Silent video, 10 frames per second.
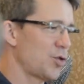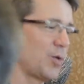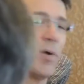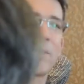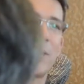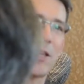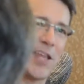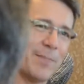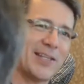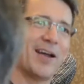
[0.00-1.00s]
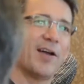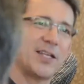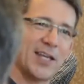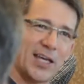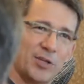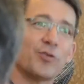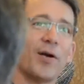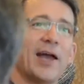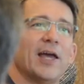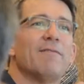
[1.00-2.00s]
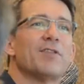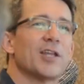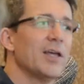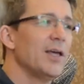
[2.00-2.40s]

she works in a cemetery digging graves.